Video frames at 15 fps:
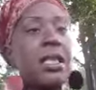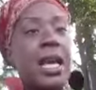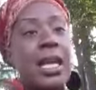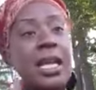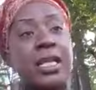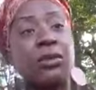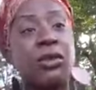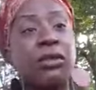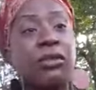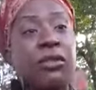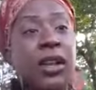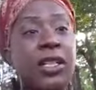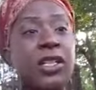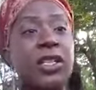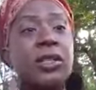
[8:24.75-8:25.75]
that is a
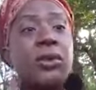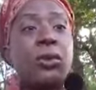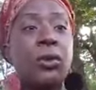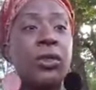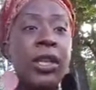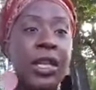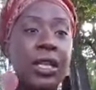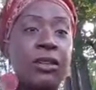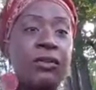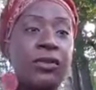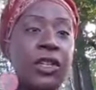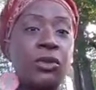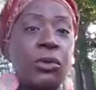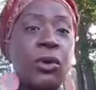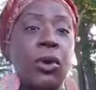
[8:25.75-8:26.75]
reflection on the
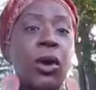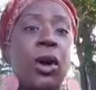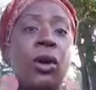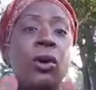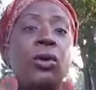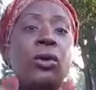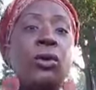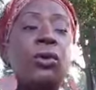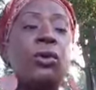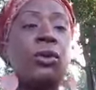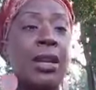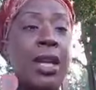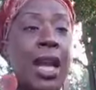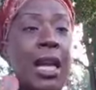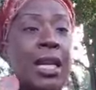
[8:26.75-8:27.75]
individual who
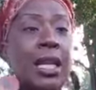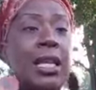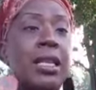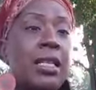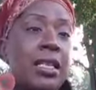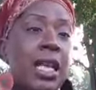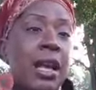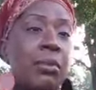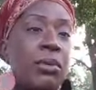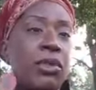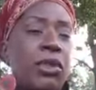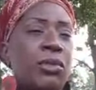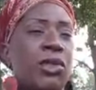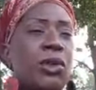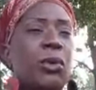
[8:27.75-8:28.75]
created and
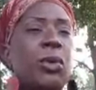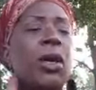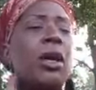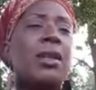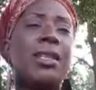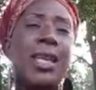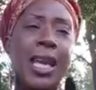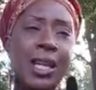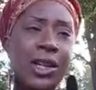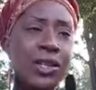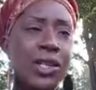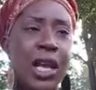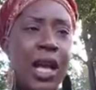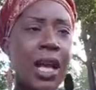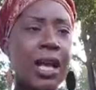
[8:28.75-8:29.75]
established them. So take your
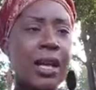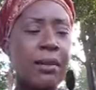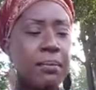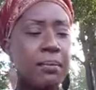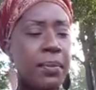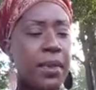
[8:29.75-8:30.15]
time.